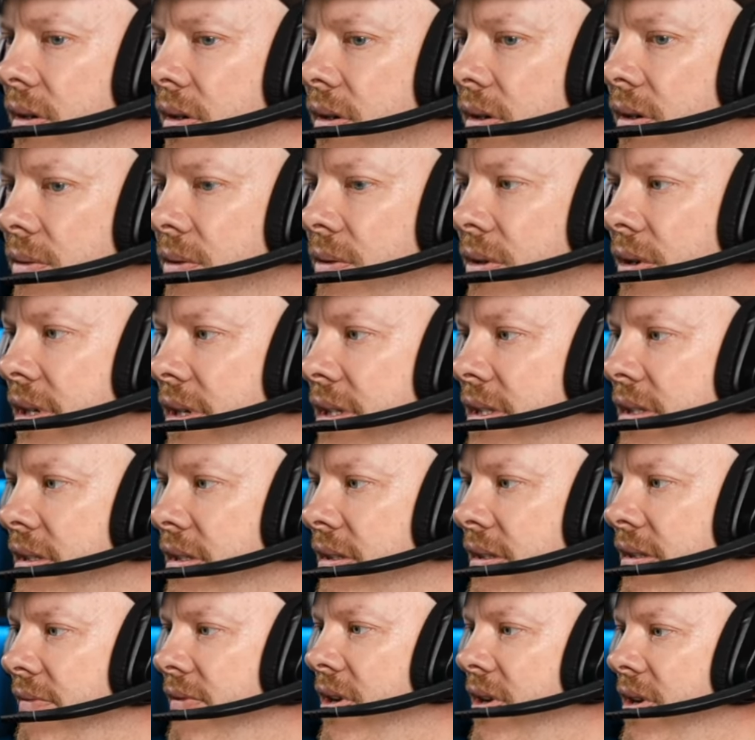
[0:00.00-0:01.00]
Right,
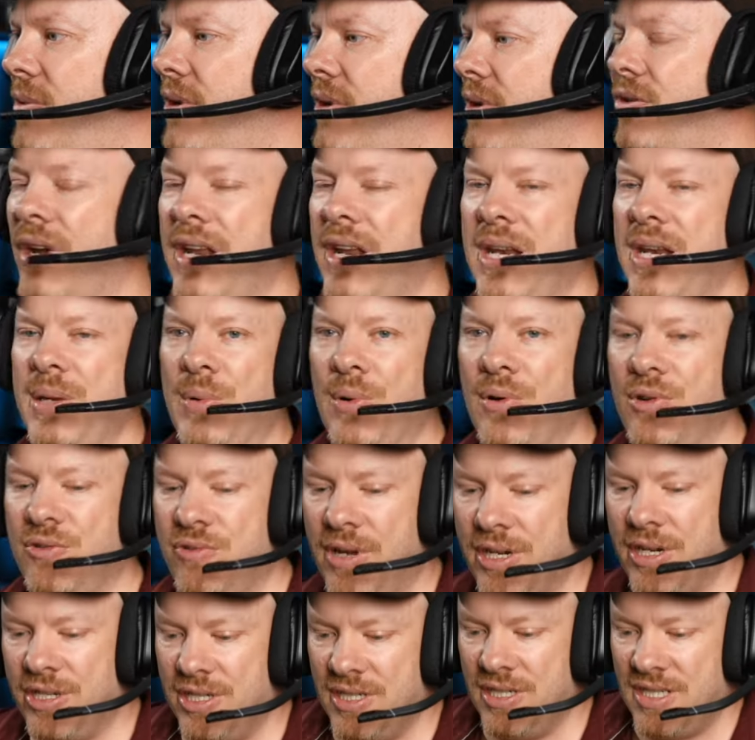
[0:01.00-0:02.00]
if anyone got any more
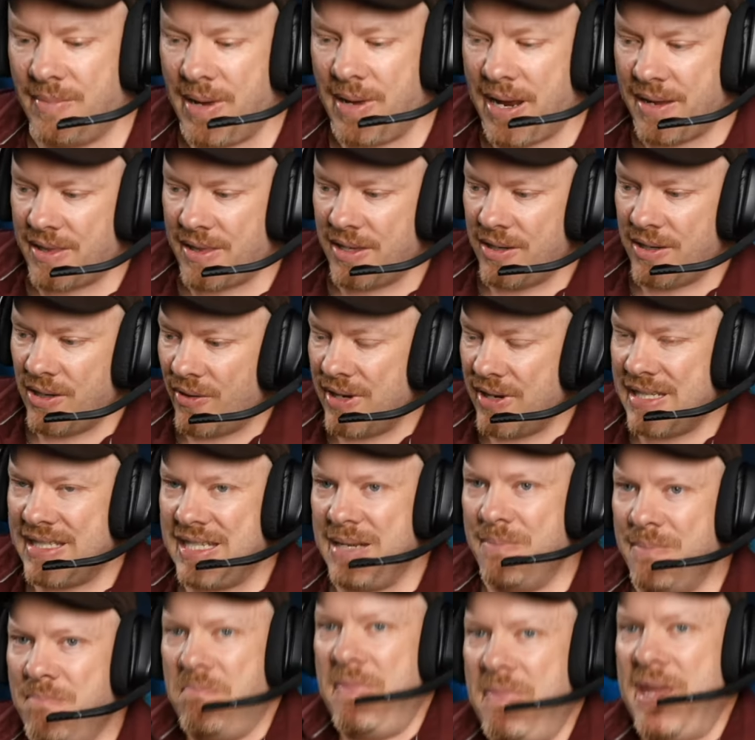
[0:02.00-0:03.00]
questions about the 90
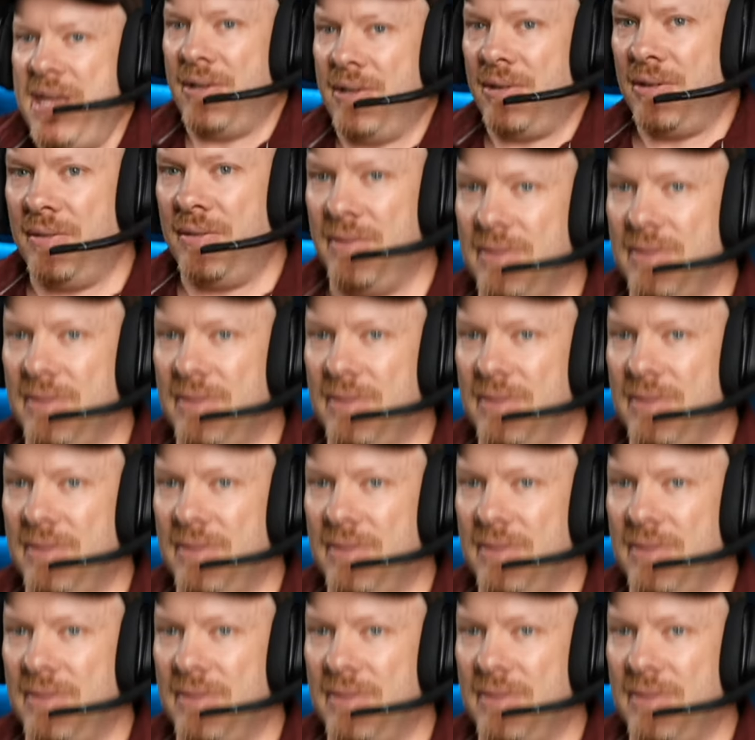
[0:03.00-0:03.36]
mil,